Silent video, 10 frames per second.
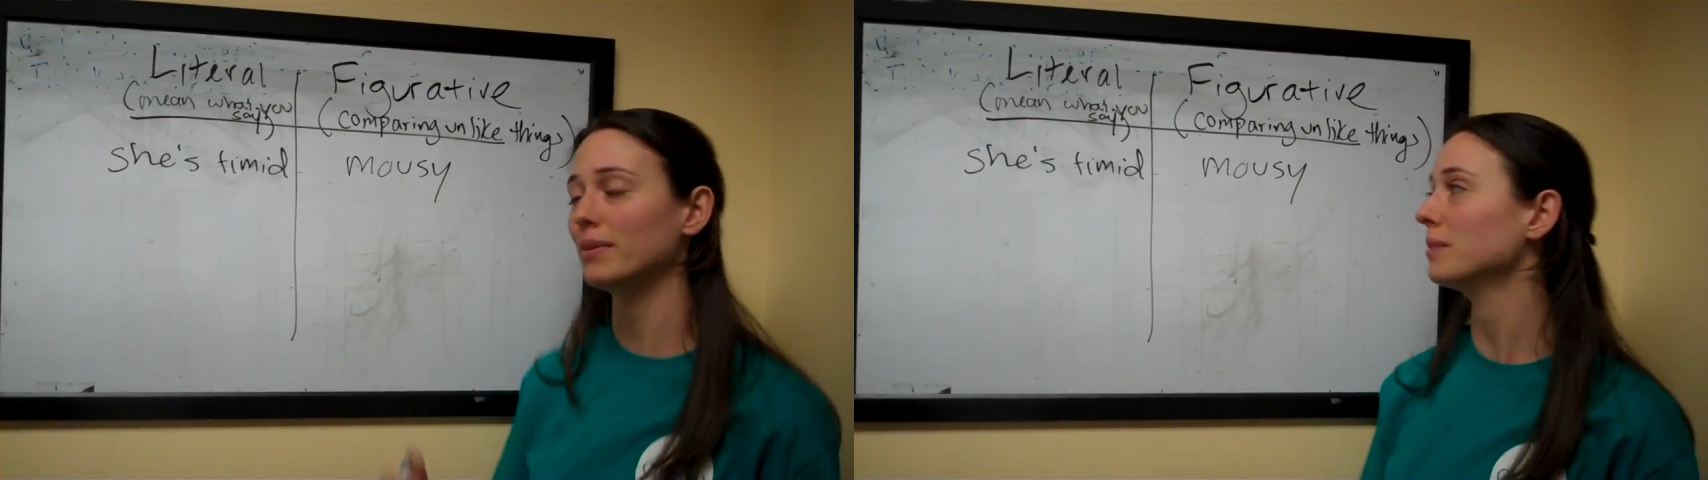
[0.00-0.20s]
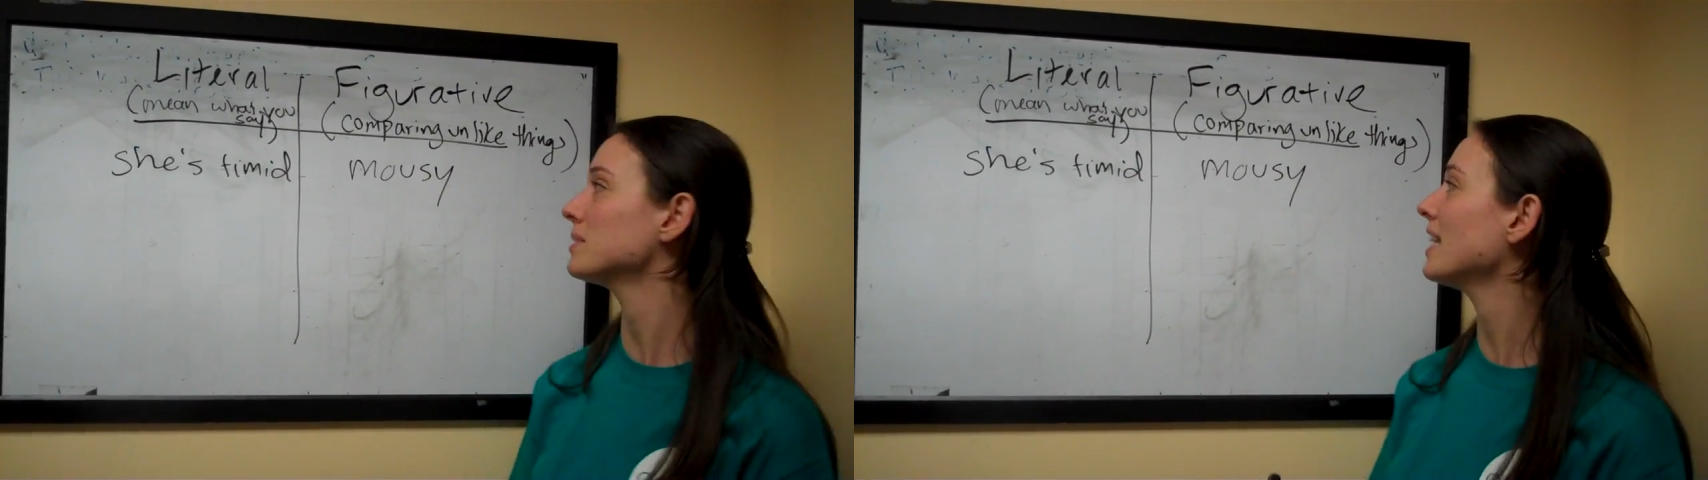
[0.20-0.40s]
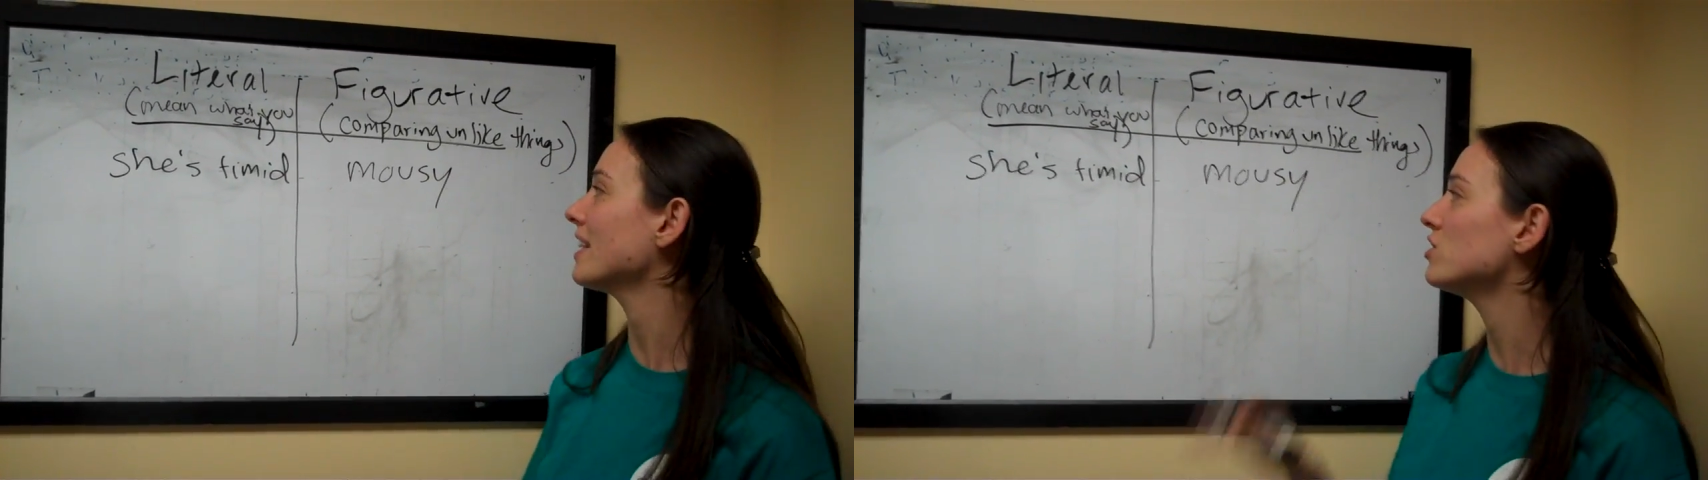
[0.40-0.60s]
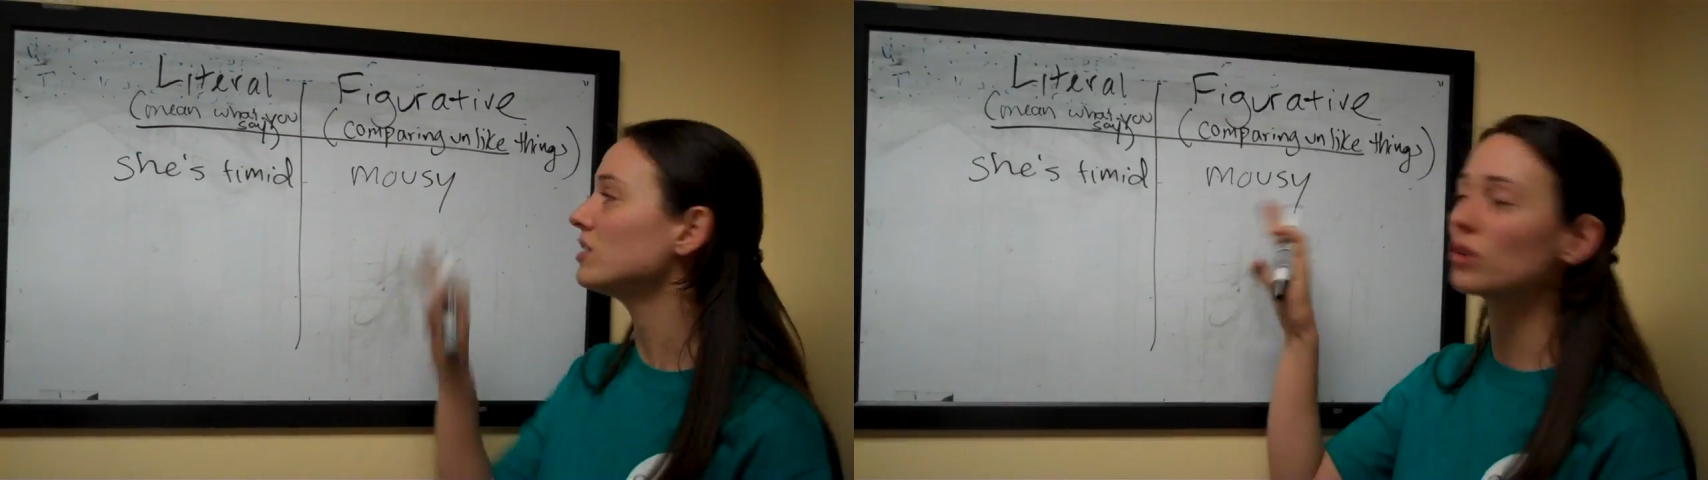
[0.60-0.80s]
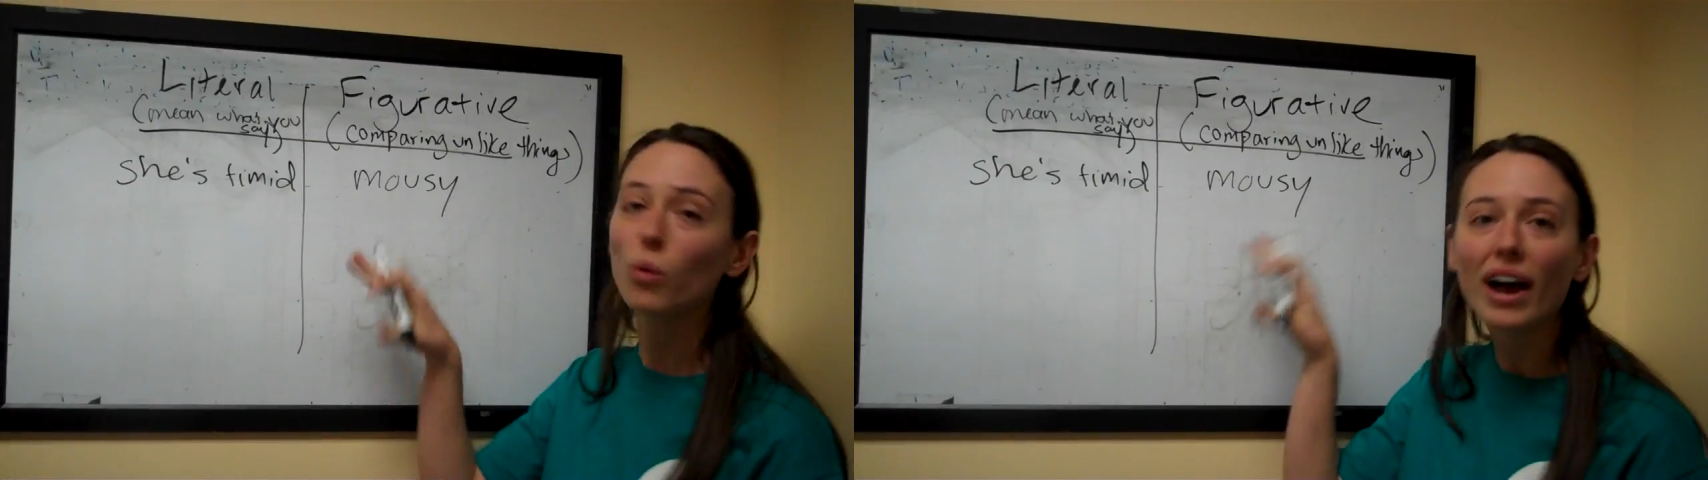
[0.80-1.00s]
but I'm saying
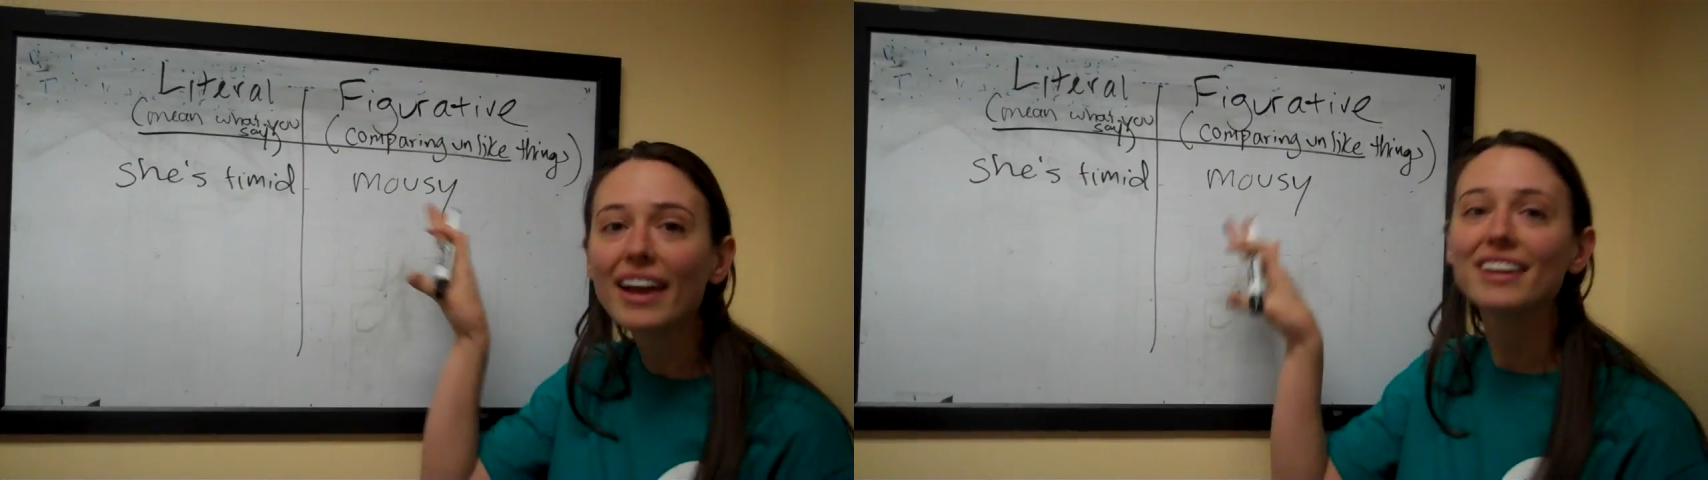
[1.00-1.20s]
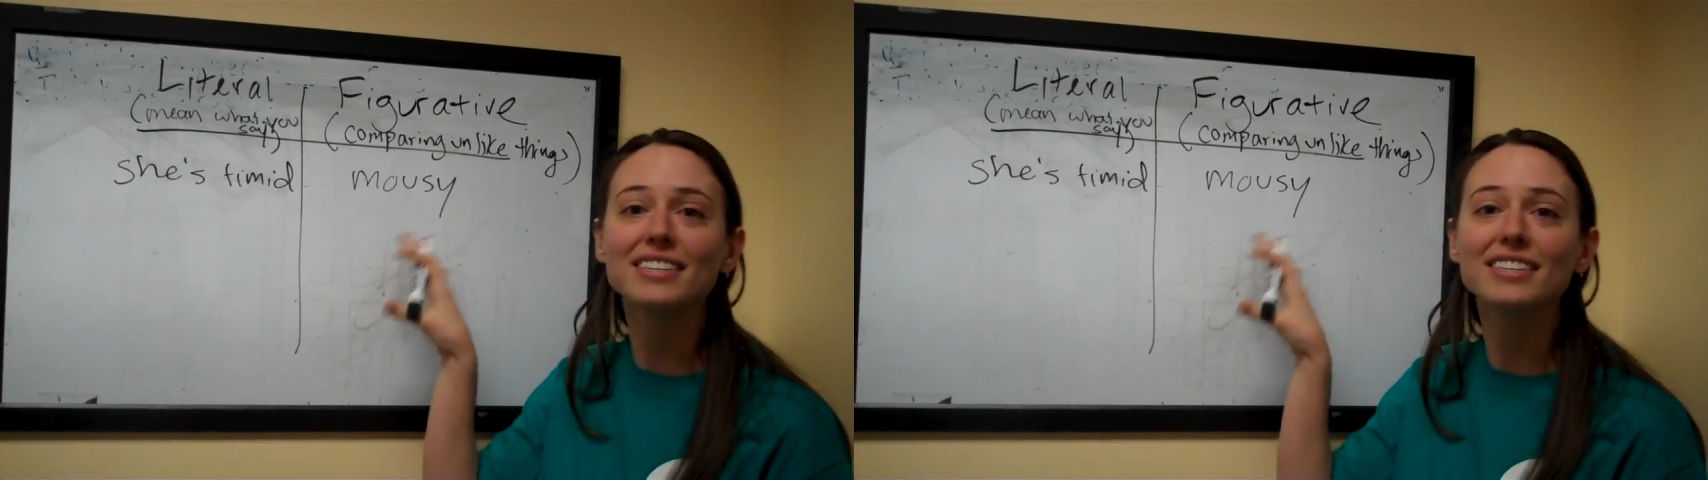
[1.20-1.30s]
she's quiet